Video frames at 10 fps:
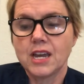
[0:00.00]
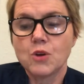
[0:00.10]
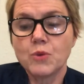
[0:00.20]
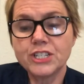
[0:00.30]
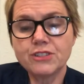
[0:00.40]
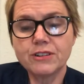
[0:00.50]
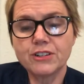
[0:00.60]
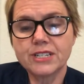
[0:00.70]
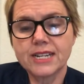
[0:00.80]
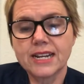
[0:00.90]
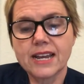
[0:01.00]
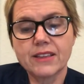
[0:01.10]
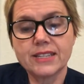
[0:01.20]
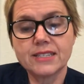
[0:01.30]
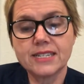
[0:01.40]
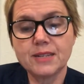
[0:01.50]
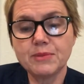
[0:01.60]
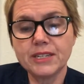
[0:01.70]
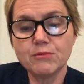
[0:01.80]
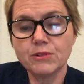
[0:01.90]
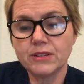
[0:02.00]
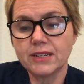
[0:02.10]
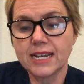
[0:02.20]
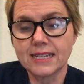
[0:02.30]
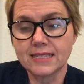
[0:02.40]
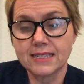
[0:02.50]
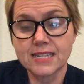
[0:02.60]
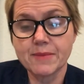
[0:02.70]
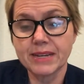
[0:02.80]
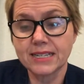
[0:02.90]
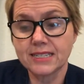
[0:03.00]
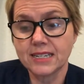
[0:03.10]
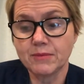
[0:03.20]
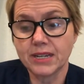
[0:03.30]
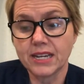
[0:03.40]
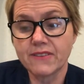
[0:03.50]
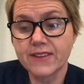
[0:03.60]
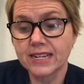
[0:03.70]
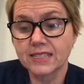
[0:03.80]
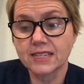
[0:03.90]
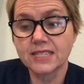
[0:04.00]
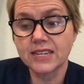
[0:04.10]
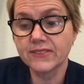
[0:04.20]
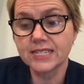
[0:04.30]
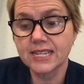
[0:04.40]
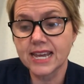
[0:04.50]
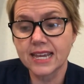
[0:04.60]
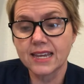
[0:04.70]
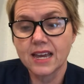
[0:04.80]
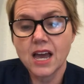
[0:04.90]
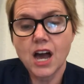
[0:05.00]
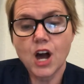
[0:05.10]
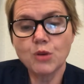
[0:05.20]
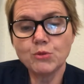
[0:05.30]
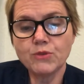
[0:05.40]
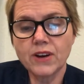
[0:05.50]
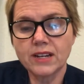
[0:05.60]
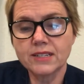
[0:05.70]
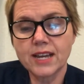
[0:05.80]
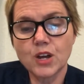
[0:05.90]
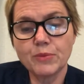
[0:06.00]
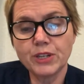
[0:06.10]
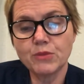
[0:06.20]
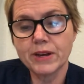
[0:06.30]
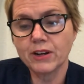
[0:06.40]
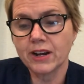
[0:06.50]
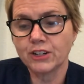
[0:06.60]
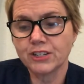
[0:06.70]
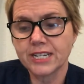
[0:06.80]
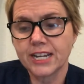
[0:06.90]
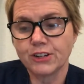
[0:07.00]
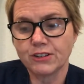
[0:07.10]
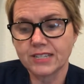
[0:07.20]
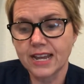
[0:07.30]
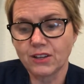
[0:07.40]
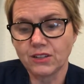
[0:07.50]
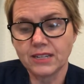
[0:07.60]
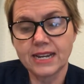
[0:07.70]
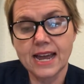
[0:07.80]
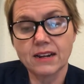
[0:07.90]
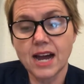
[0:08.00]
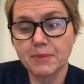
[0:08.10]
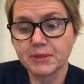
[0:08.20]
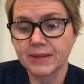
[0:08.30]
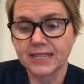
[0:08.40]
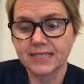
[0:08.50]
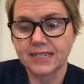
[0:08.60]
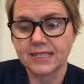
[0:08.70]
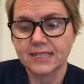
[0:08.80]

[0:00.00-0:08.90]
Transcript: Once you understand how this deeply rooted and systemic stigma affects us even today, I'll move on to helping you better understand your cycle and how to optimize it.